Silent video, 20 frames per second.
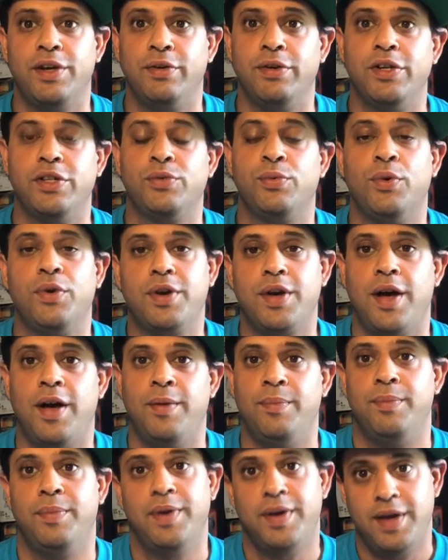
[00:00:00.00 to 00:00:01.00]
will come
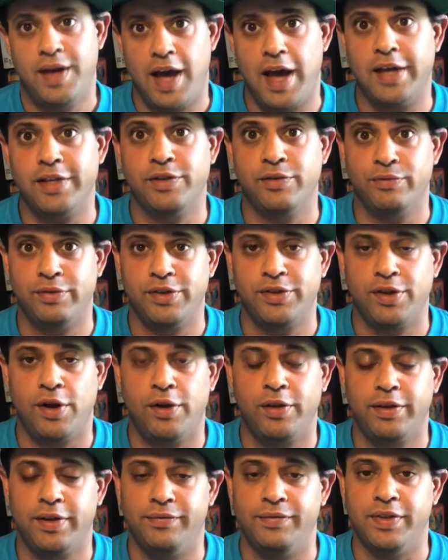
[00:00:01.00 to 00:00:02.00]
as a result of
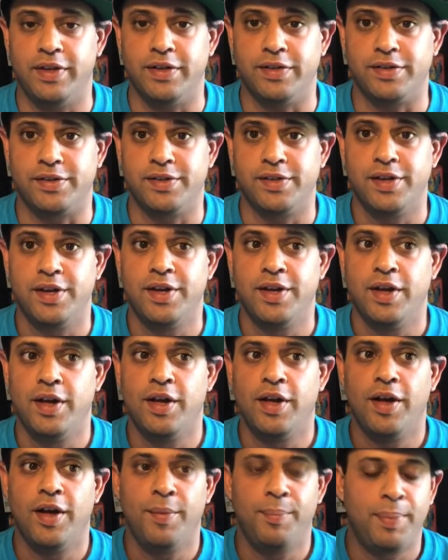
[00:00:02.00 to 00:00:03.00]
this.
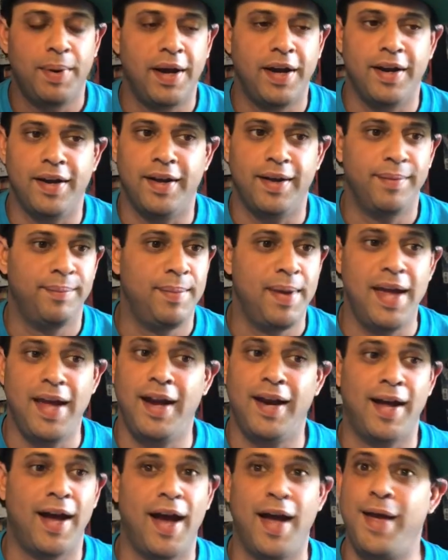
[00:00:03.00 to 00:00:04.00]
But man, I
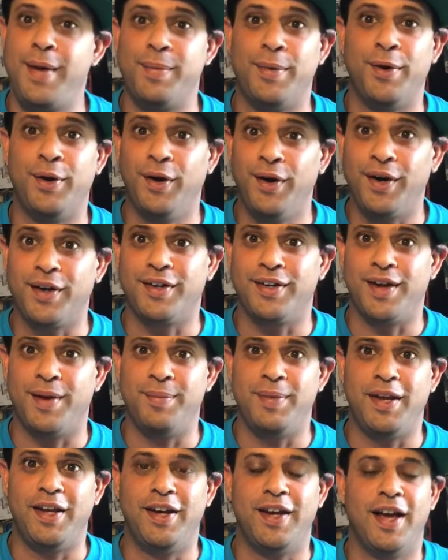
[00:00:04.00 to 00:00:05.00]
am hooked. I mean,
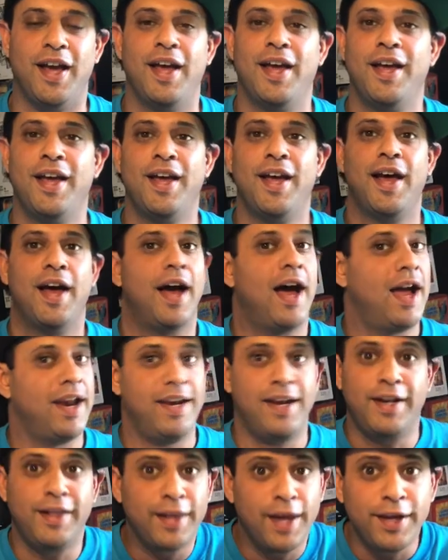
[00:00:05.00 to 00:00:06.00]
I didn't
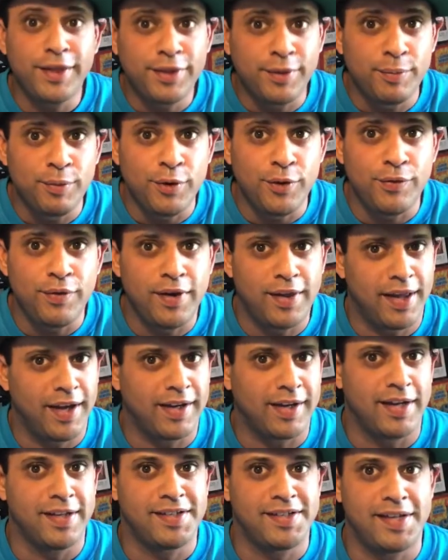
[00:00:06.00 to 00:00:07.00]
like the movie, like I
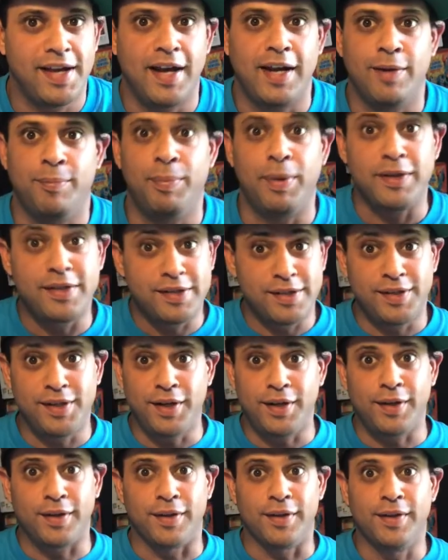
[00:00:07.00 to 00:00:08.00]
said, but still,
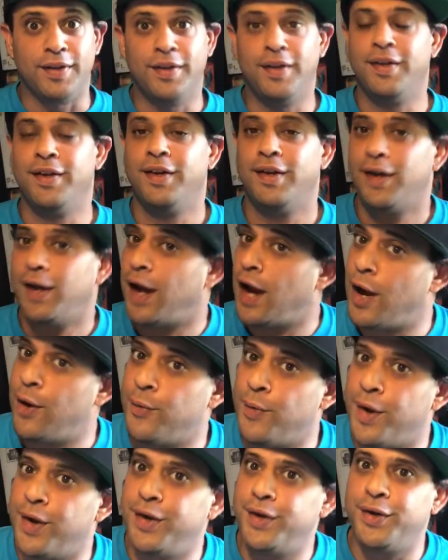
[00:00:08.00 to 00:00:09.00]
I
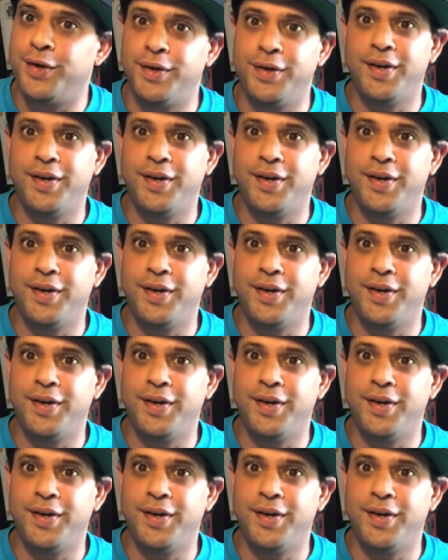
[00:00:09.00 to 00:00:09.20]
wondered,